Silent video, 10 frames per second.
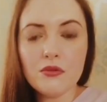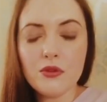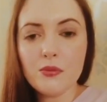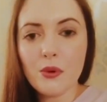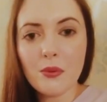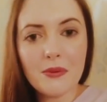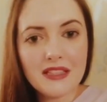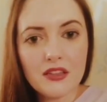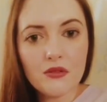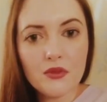You probably
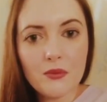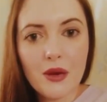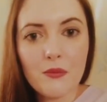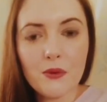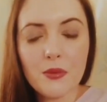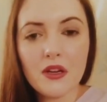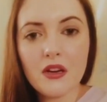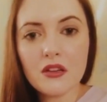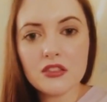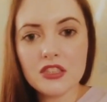don't remember, but
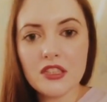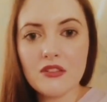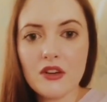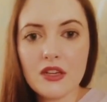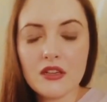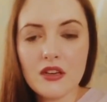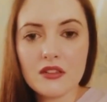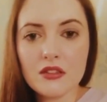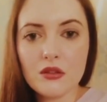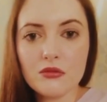last year I
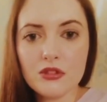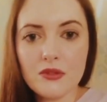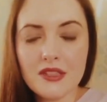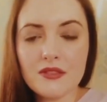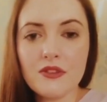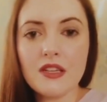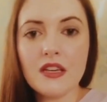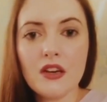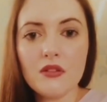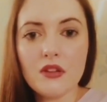told you in this
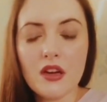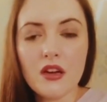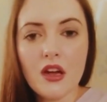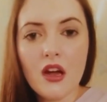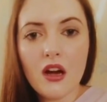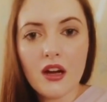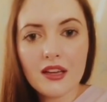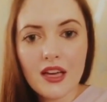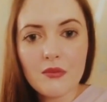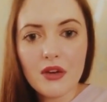video that I
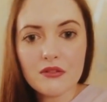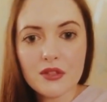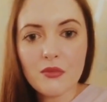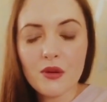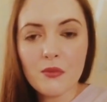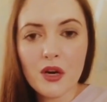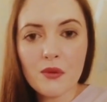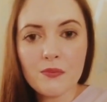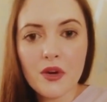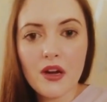came out to my
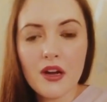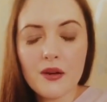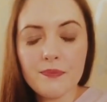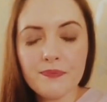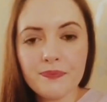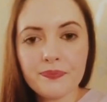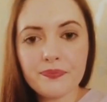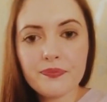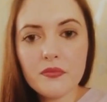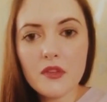mum
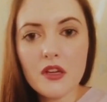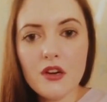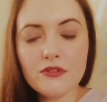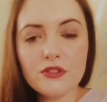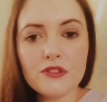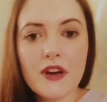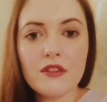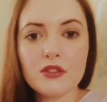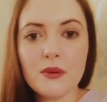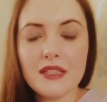after
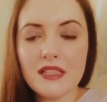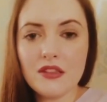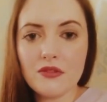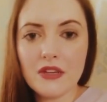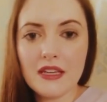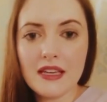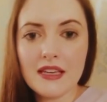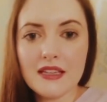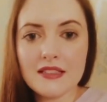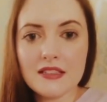around 23
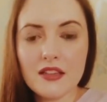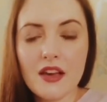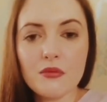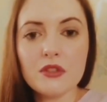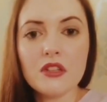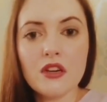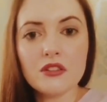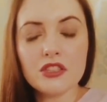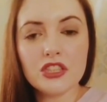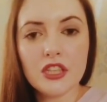years. So that was
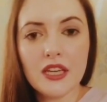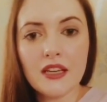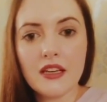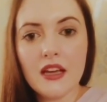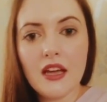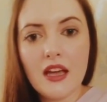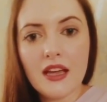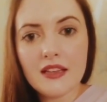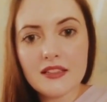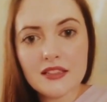last year
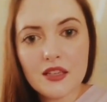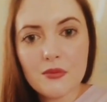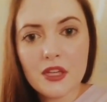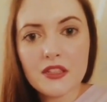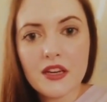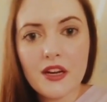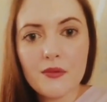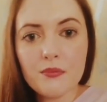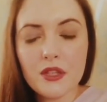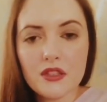in the summer
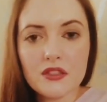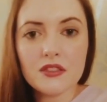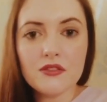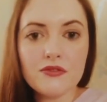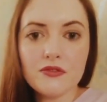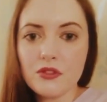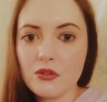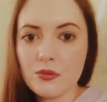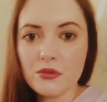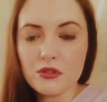because of
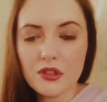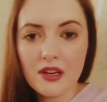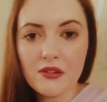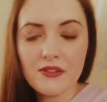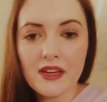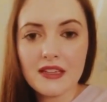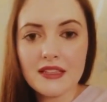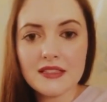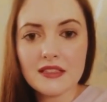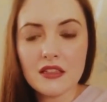your portrayal of Ann
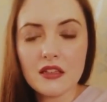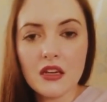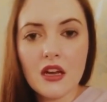Lister